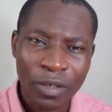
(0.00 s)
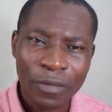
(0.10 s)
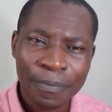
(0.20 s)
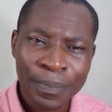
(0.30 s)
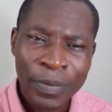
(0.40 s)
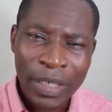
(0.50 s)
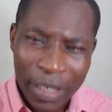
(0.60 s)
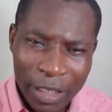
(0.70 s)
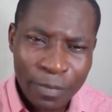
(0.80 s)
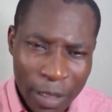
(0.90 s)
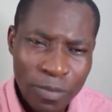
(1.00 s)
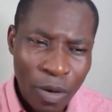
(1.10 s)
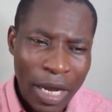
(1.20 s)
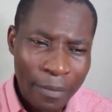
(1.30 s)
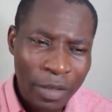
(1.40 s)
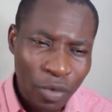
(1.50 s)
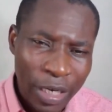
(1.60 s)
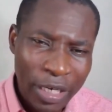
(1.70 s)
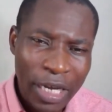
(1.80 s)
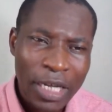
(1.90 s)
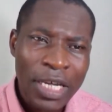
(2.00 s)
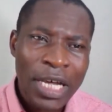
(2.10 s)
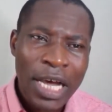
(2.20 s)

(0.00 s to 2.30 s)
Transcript: You know, it's people coming together